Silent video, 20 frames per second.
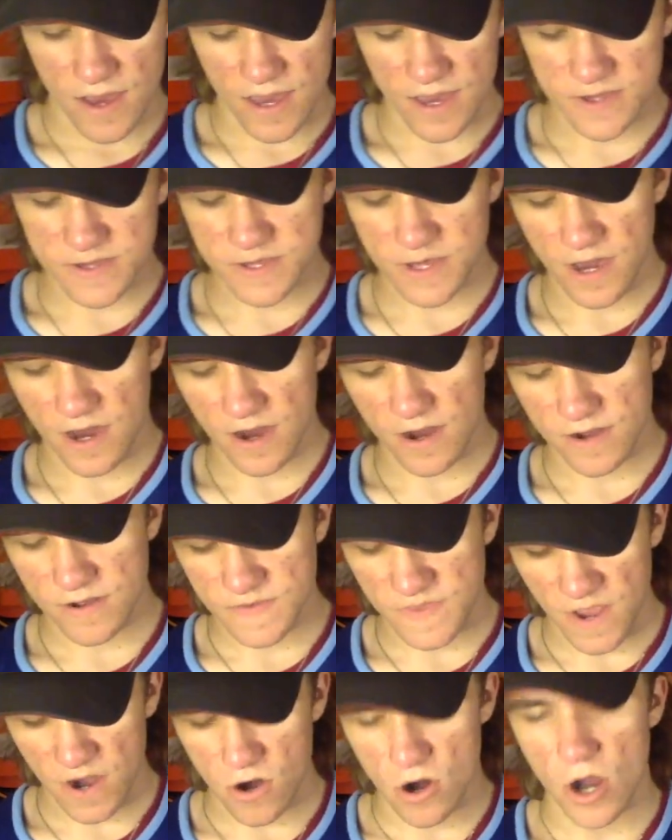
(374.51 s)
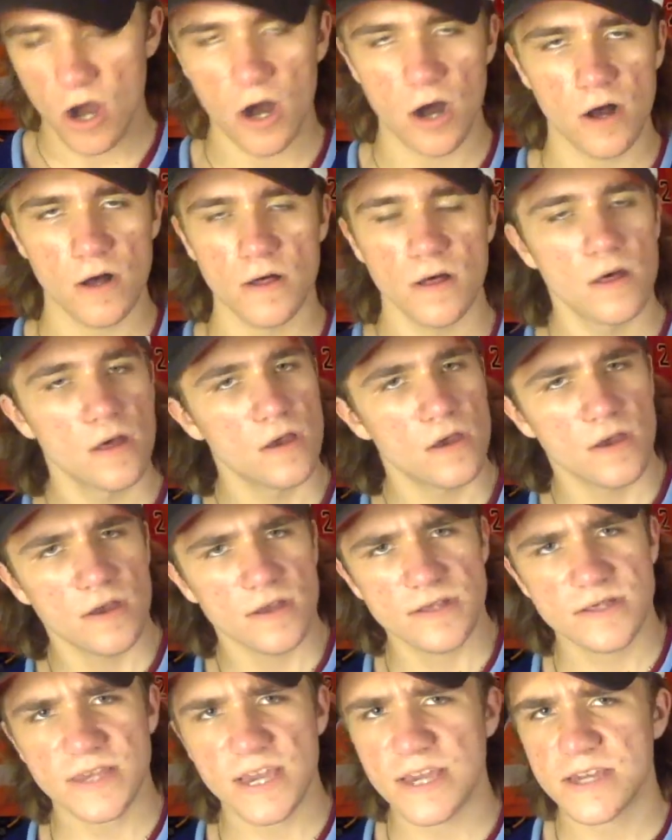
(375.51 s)
is young. They're all
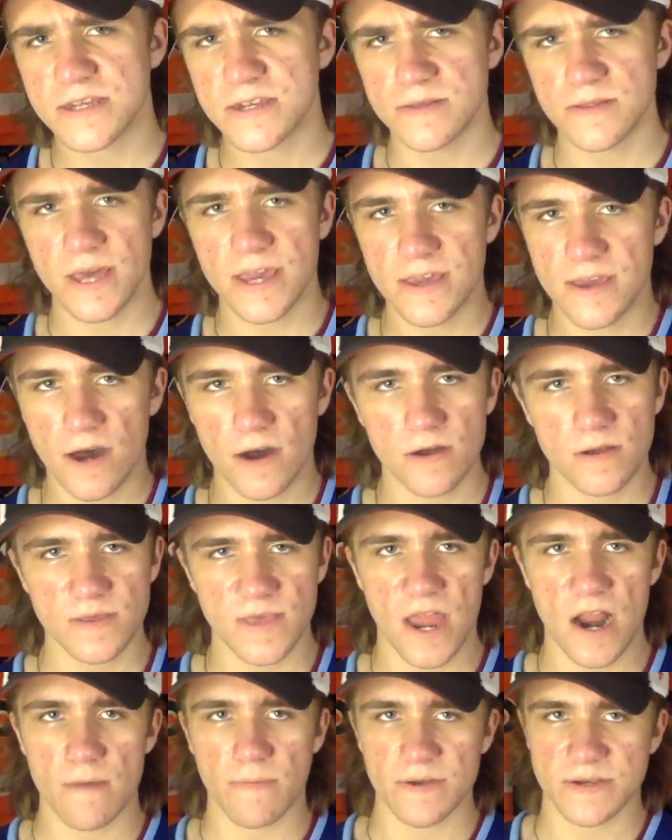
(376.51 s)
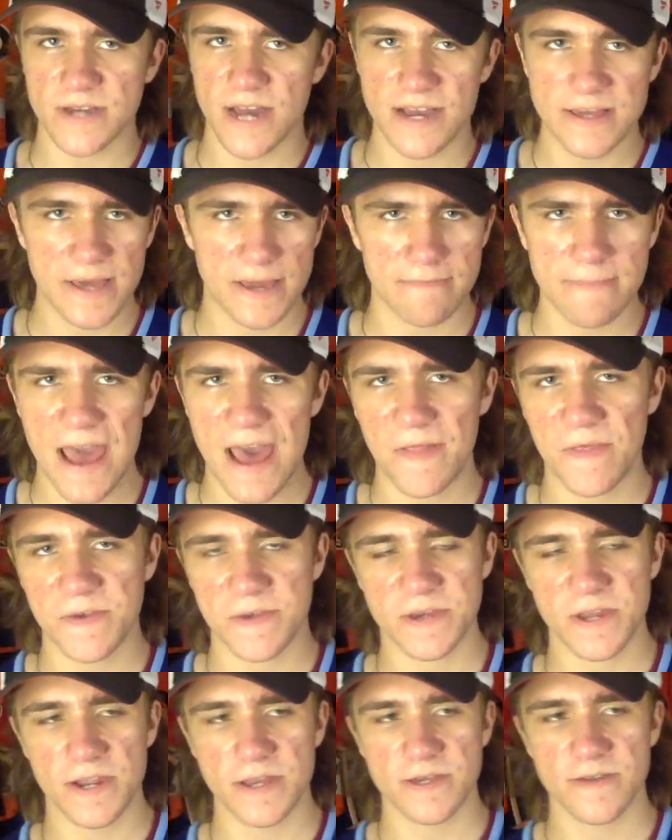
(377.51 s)
decently young there, besides like
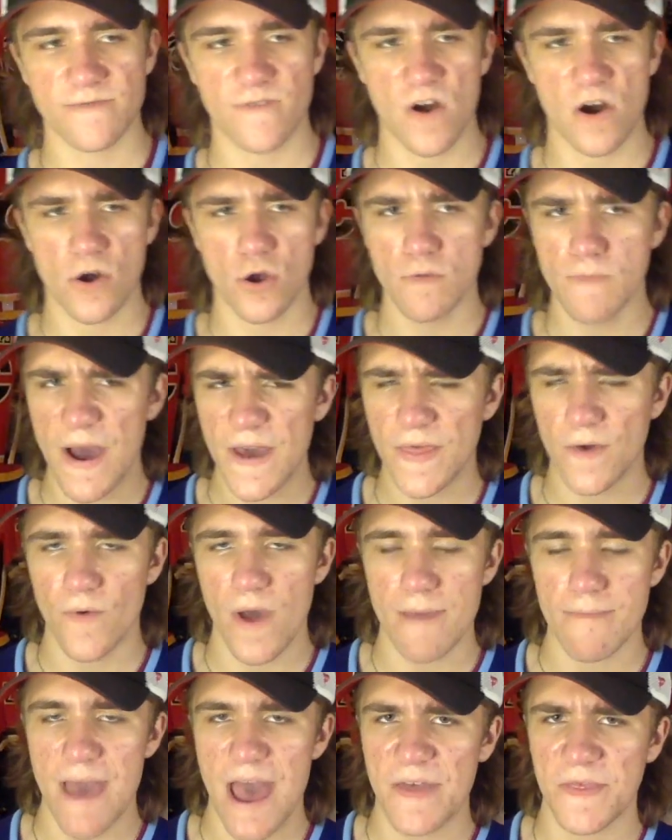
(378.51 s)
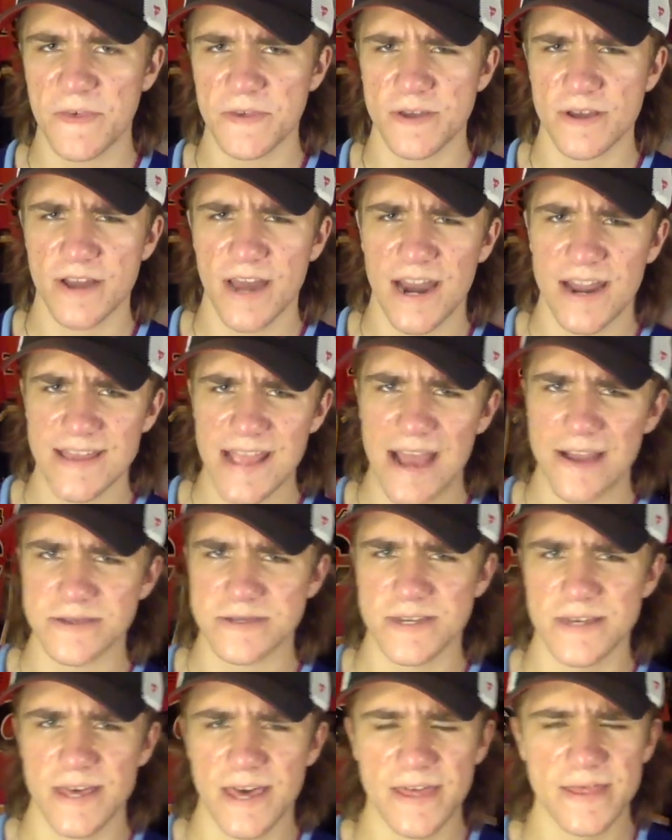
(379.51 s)
Matheson and Savard, who, by the way, Matheson got announced
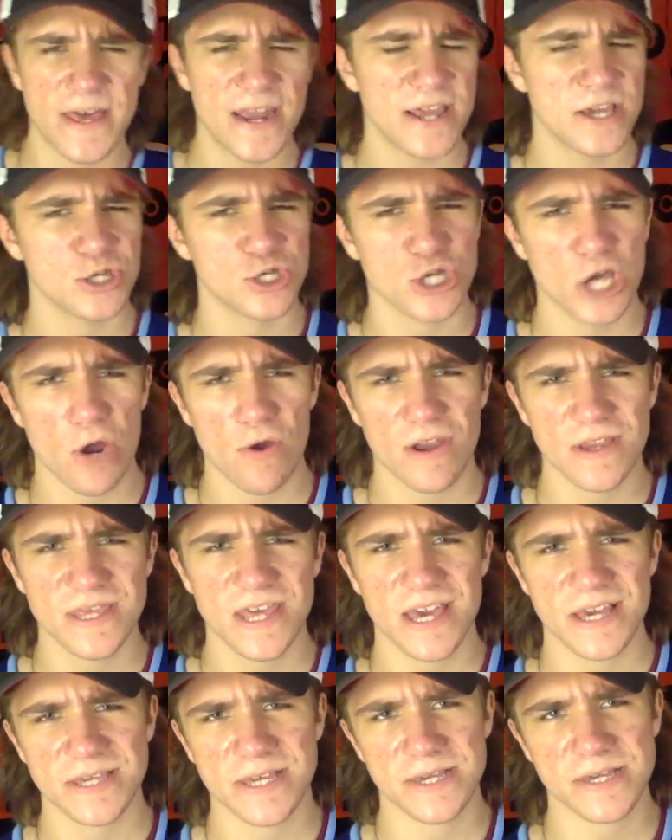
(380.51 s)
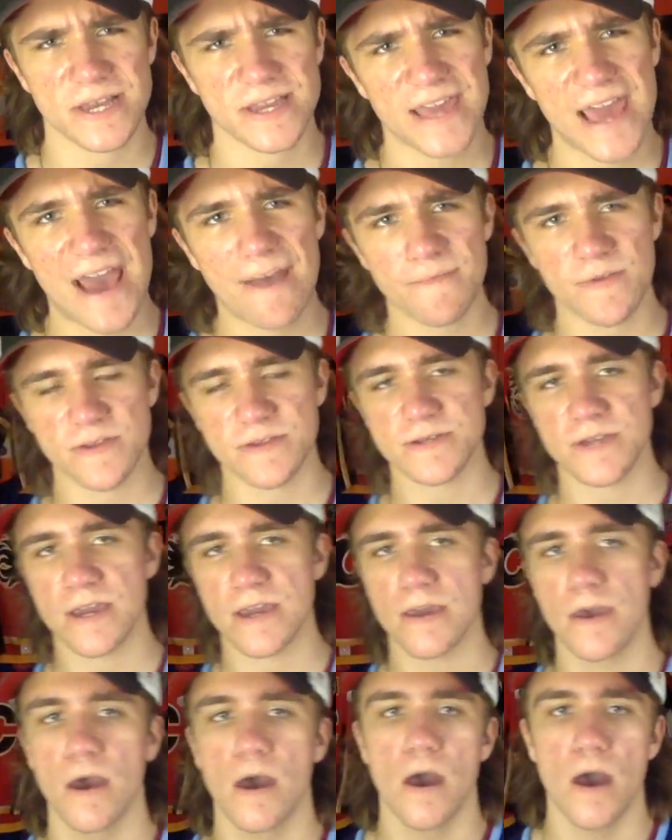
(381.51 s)
today that he's sharing the assistant
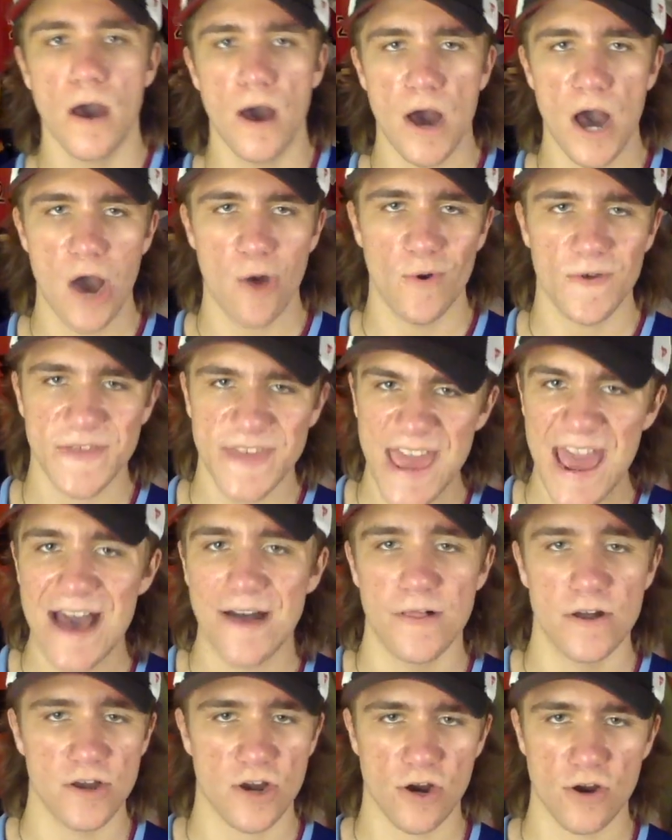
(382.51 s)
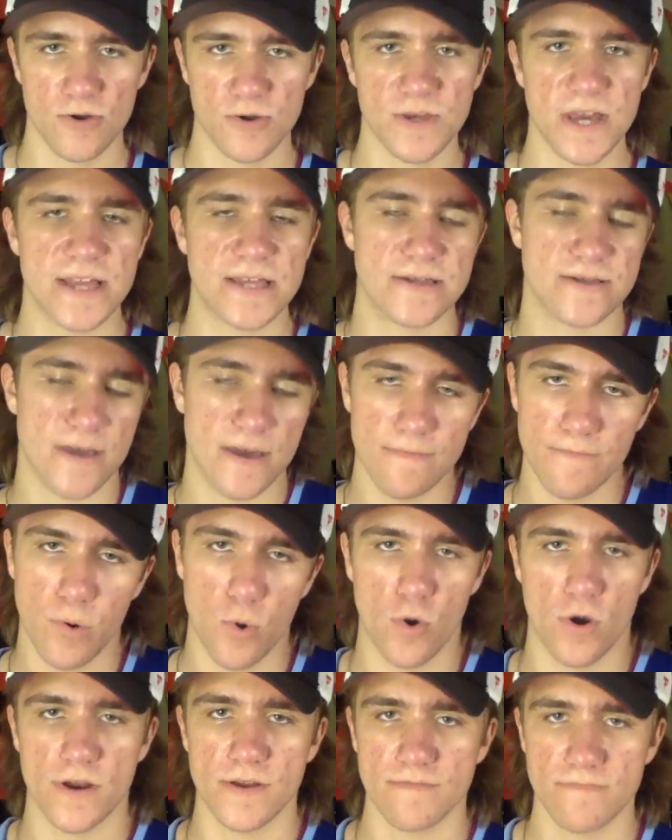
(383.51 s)
captaincy with Gallagher. So that's
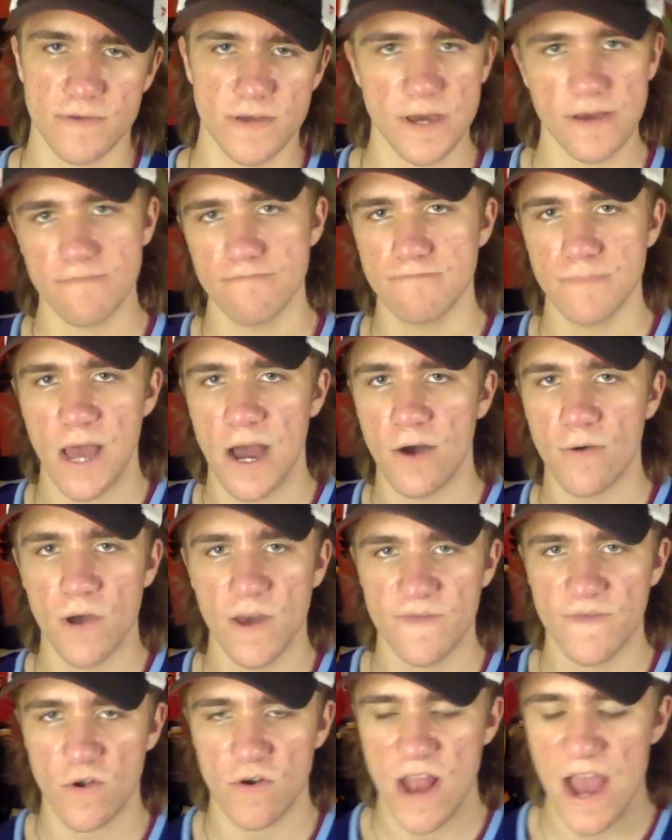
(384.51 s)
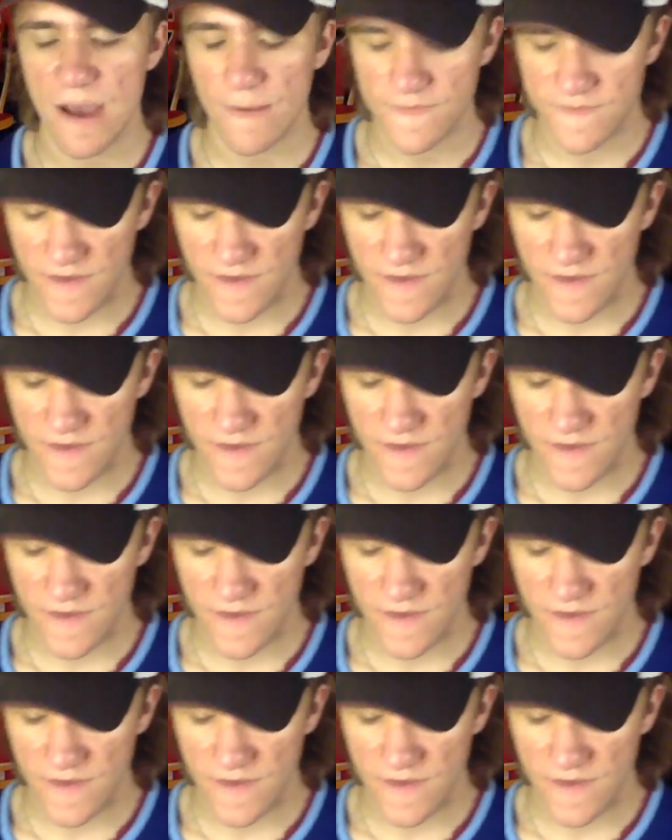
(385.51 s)
important to know if you're a Habs